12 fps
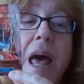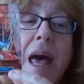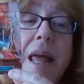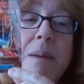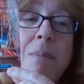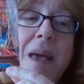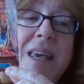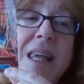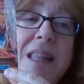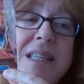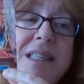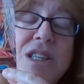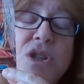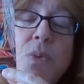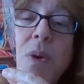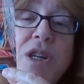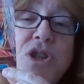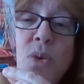and making the
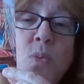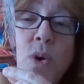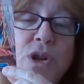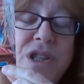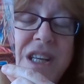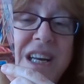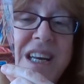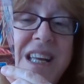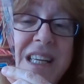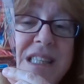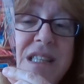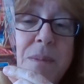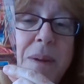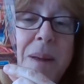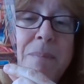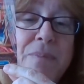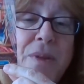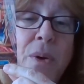situation worse than it needs to be.
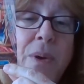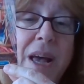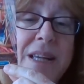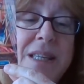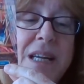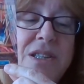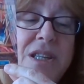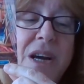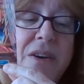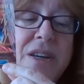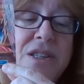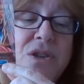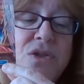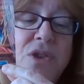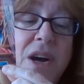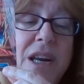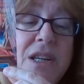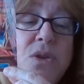Okay, Sagittarius. So
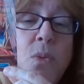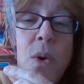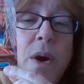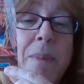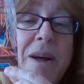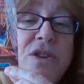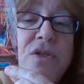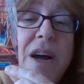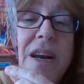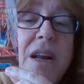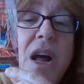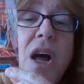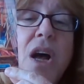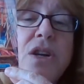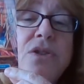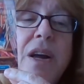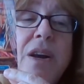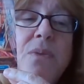try not to worry about it.
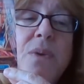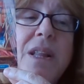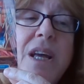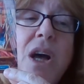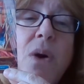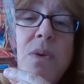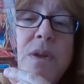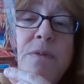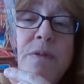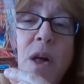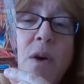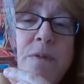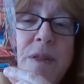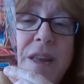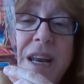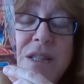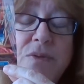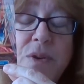Try to really go with the flow for the
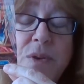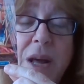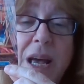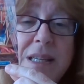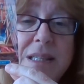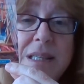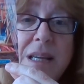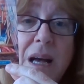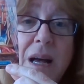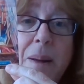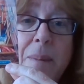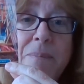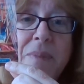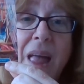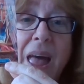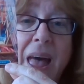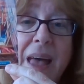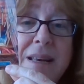next few days,
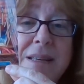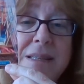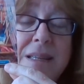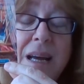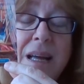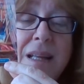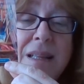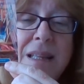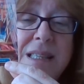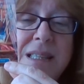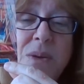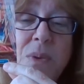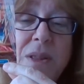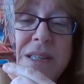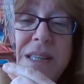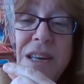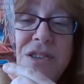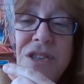and let's see where
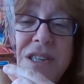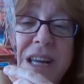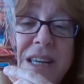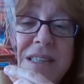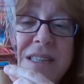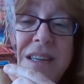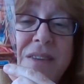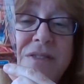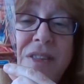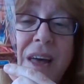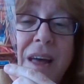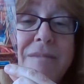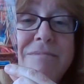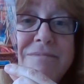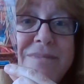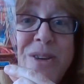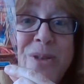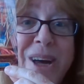this energy takes us after that.
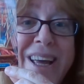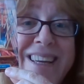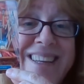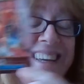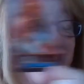Okay.